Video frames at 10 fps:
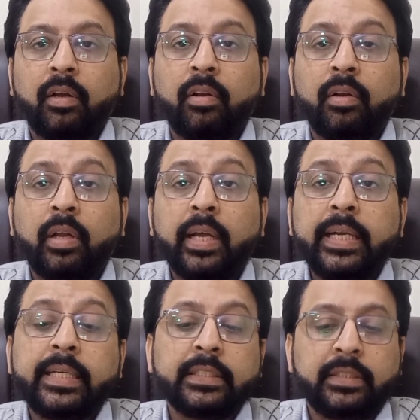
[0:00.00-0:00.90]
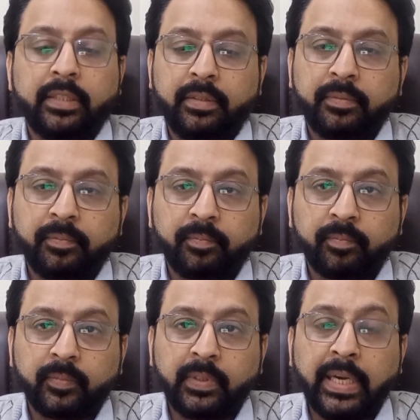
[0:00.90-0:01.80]
lauric acid,
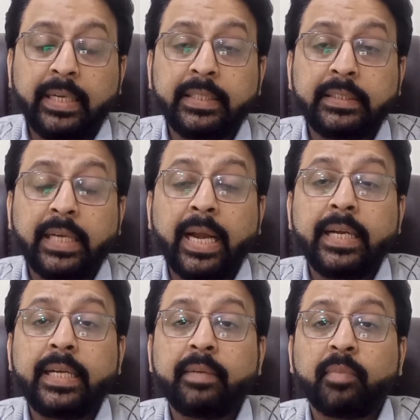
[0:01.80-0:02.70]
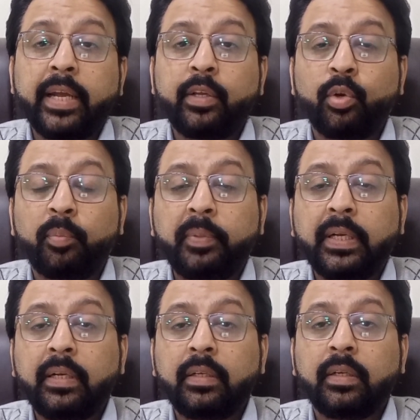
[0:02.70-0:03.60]
that is
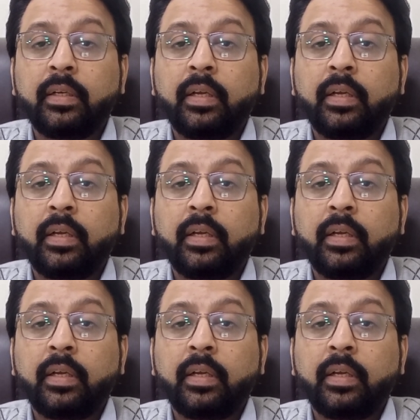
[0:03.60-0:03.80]
antimicrobial,